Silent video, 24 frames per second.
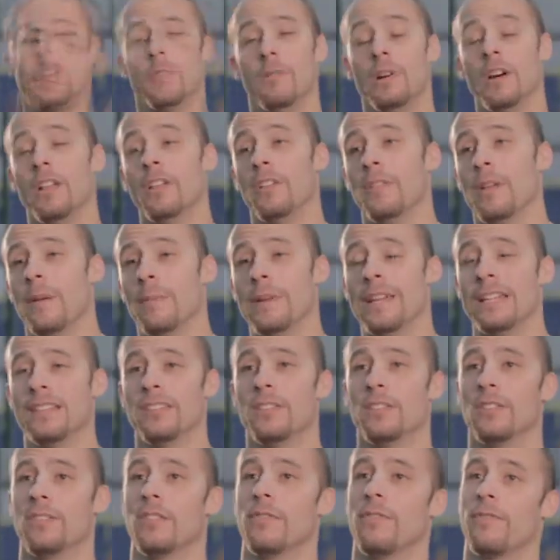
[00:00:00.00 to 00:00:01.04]
Well,
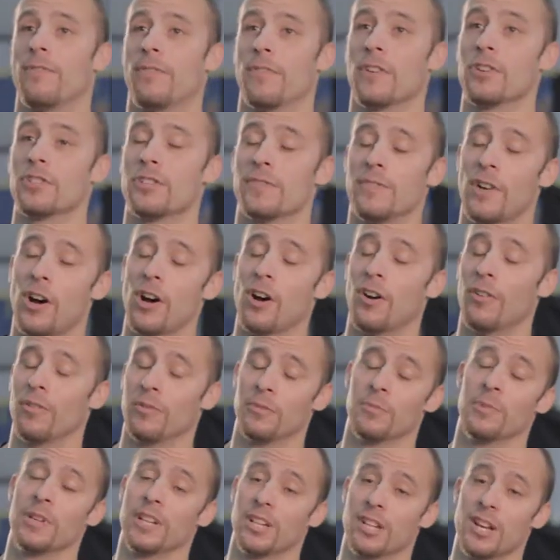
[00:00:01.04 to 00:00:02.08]
first of all,
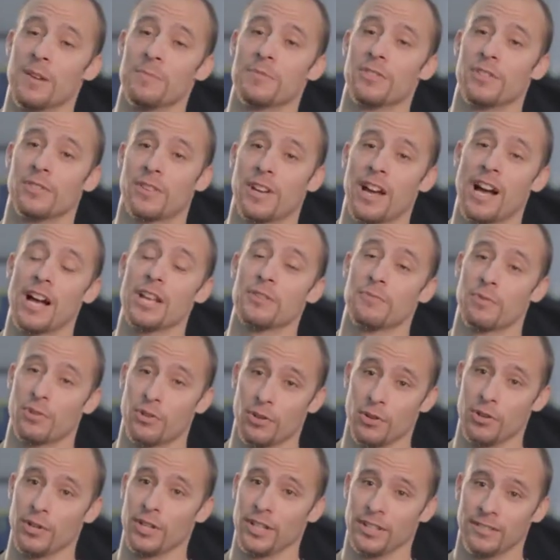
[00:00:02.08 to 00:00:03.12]
when it comes to college
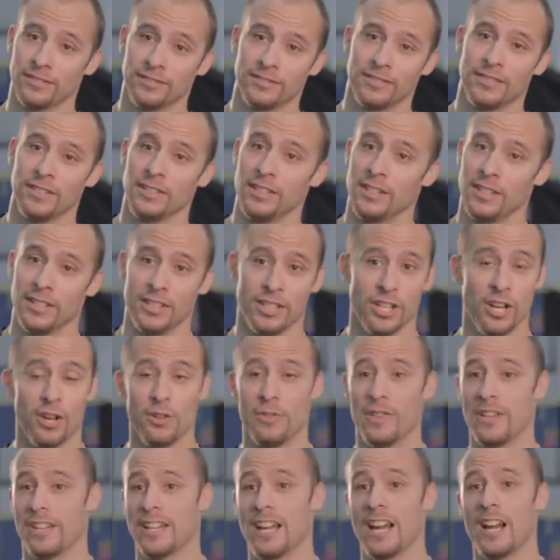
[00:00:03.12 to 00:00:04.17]
recruiting,
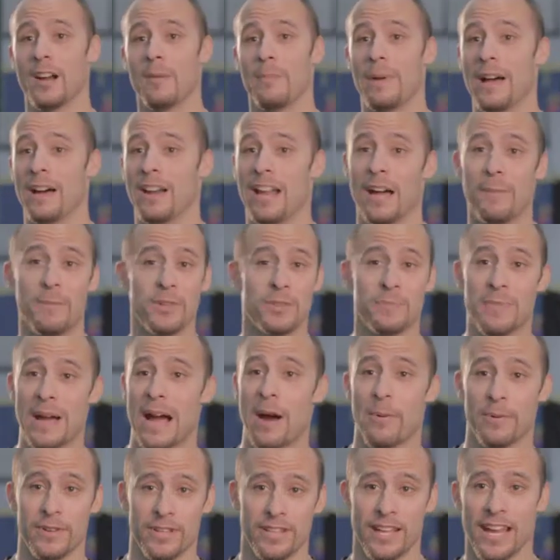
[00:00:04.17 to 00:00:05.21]
they care about how much
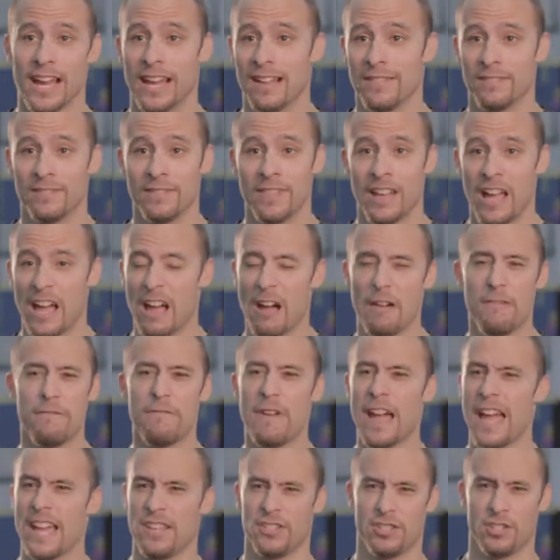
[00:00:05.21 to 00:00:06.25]
power you got, how
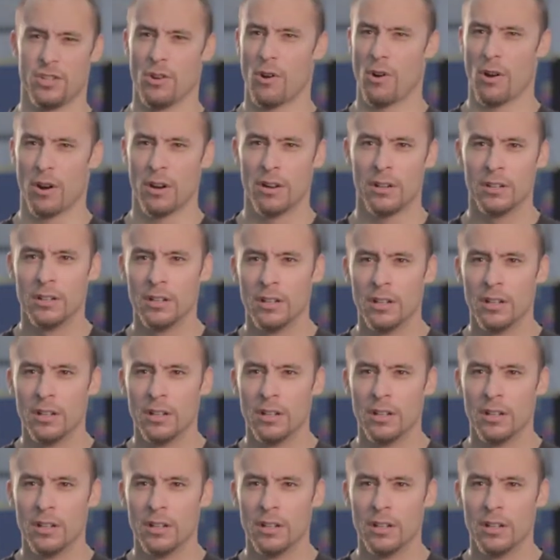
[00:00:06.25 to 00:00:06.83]
fast you are,